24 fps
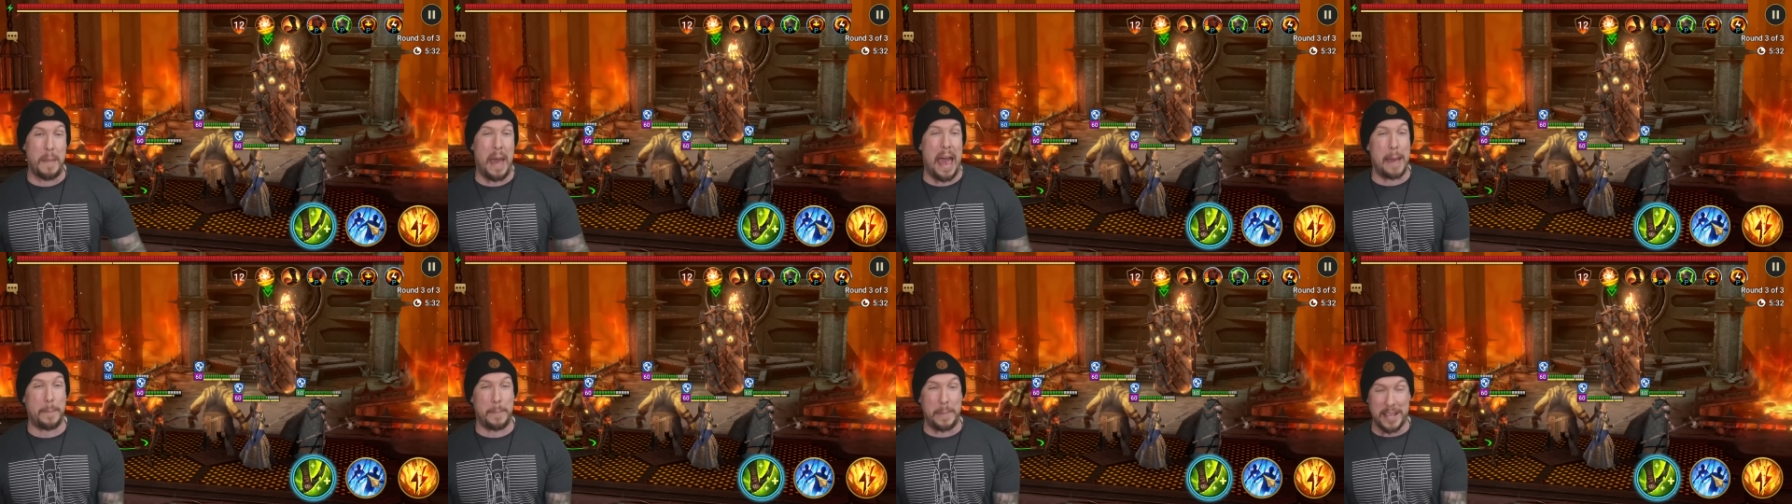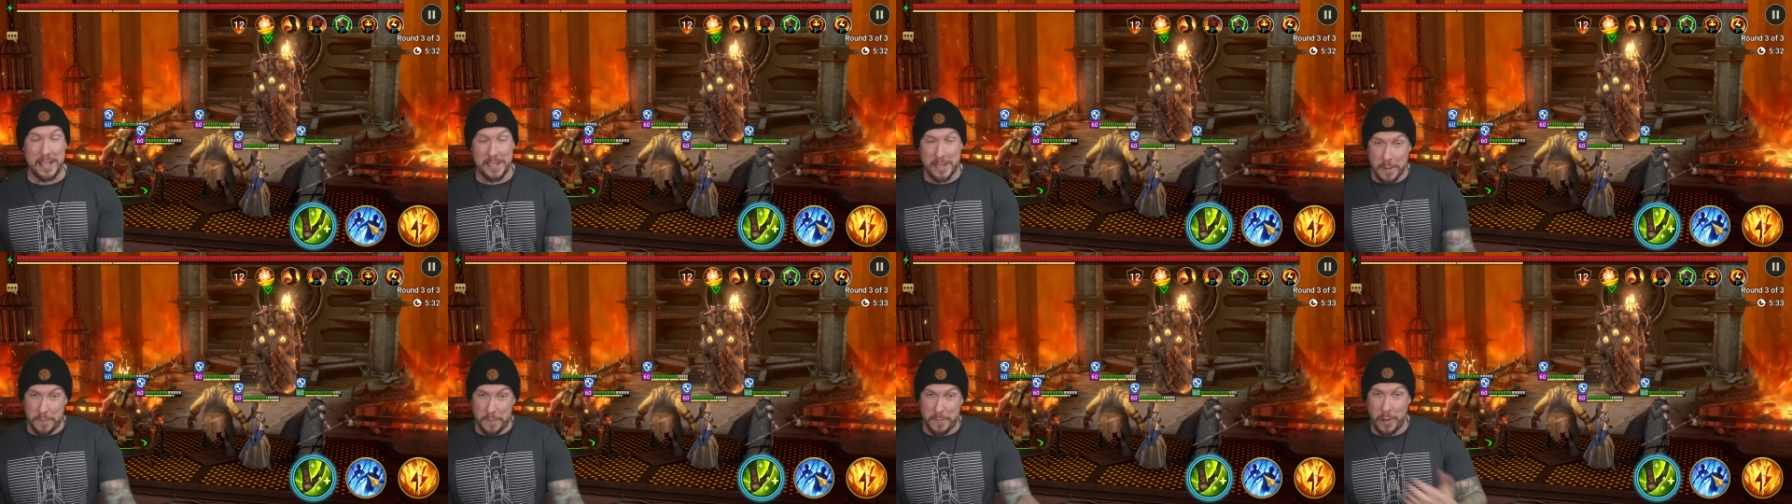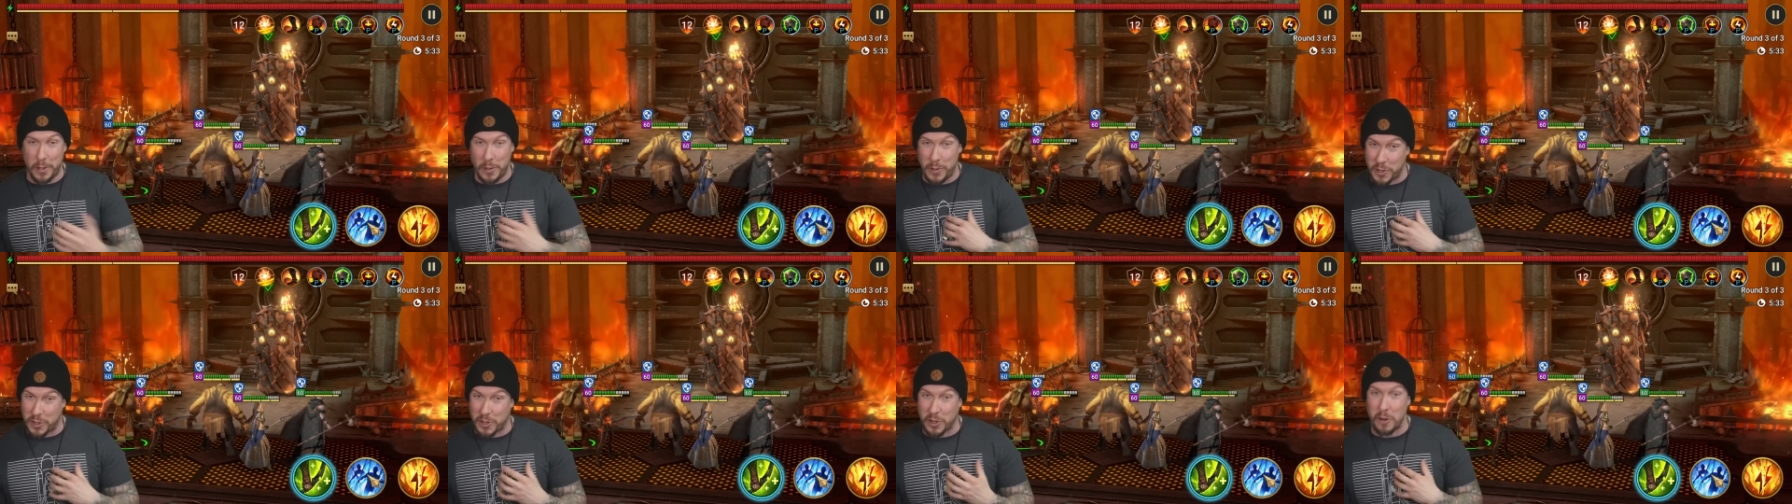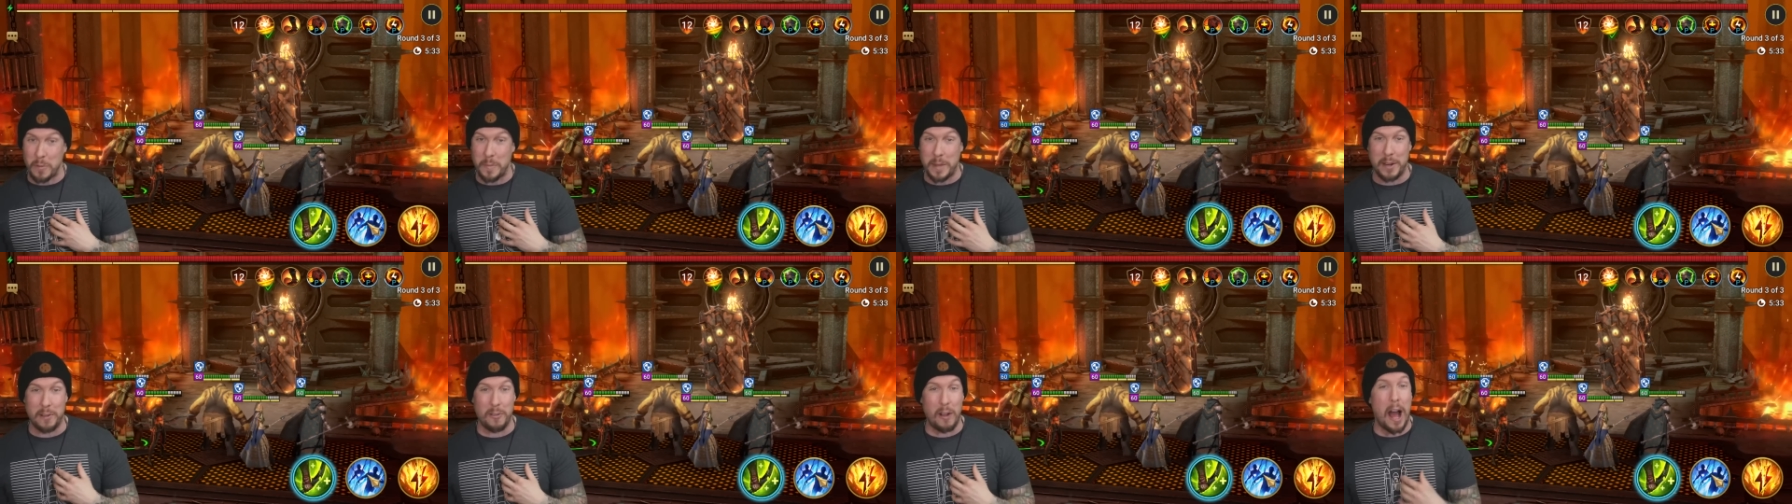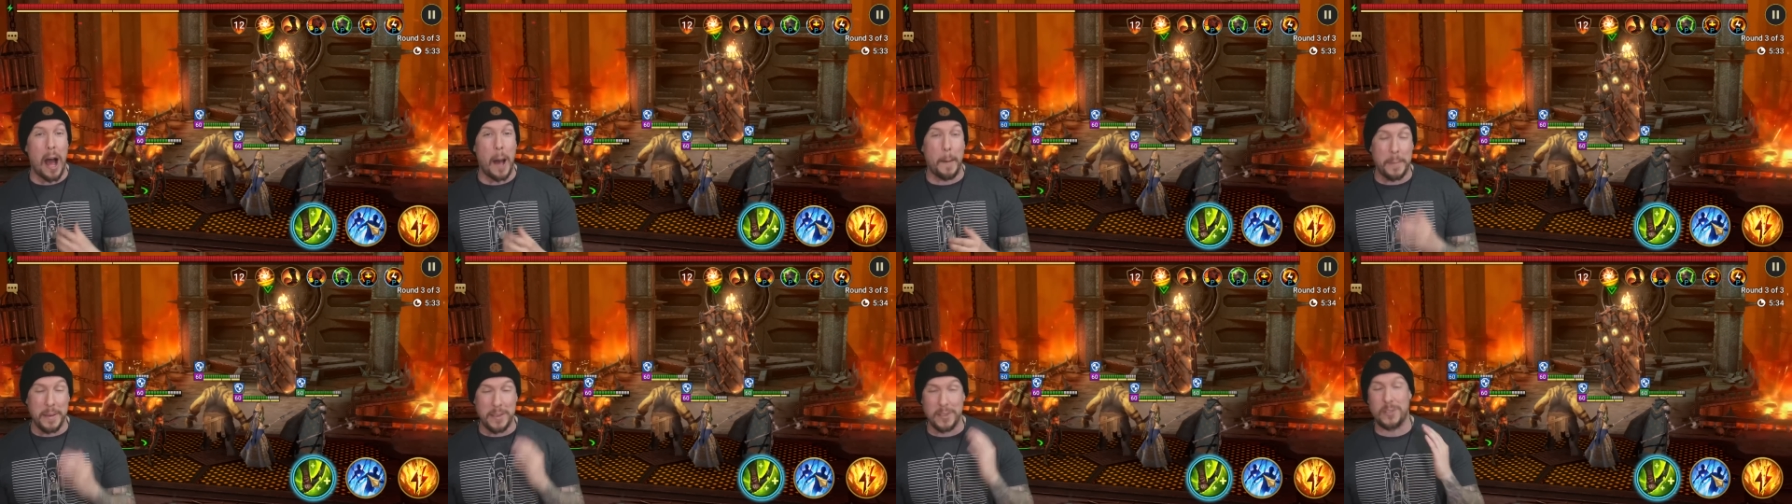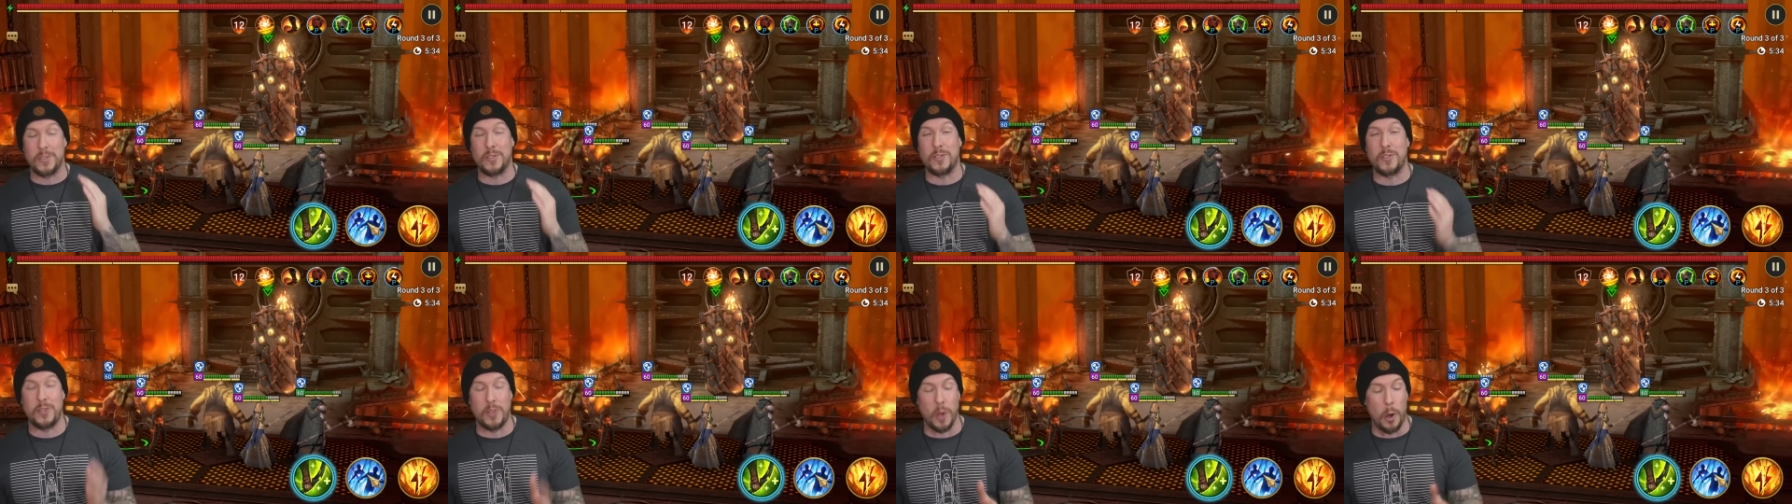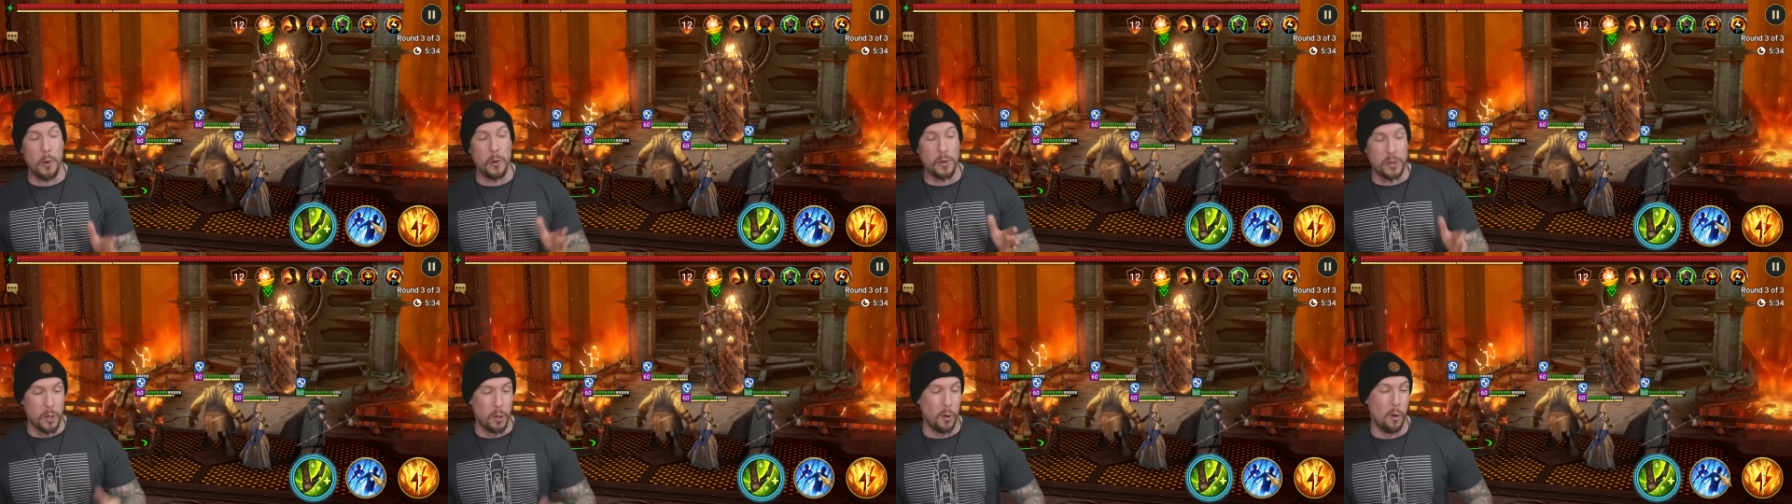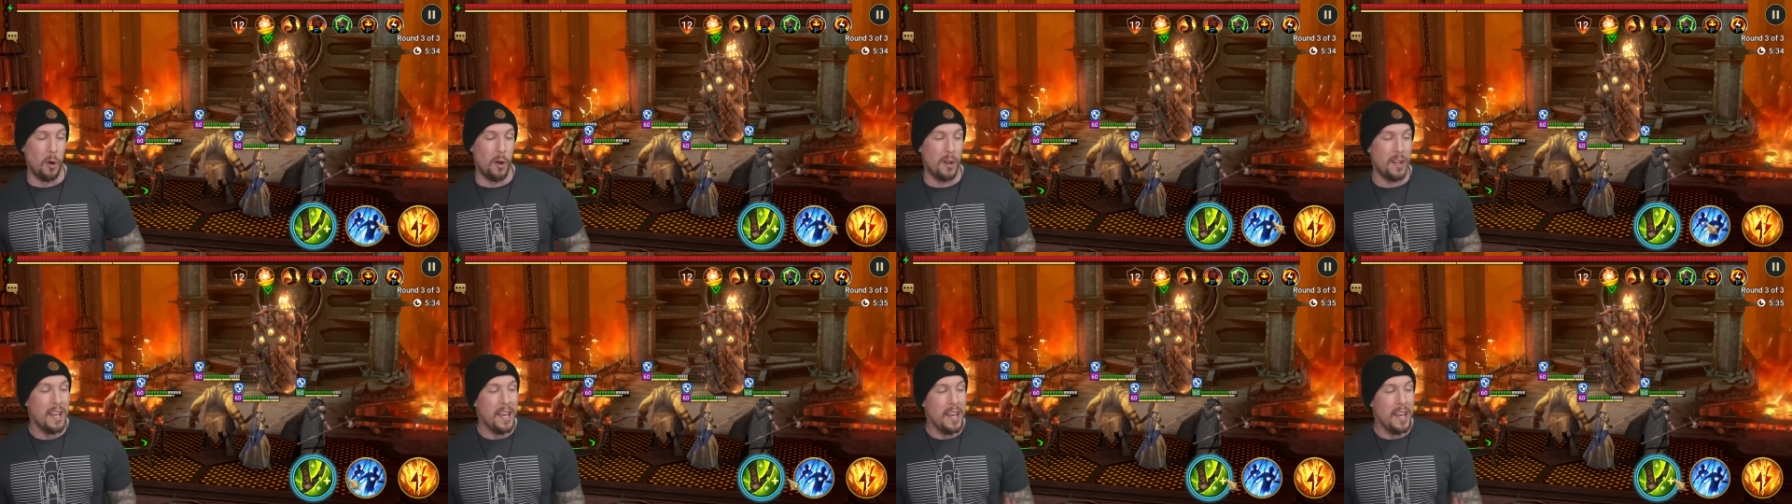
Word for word: back because he filled his turn meter up is so cool.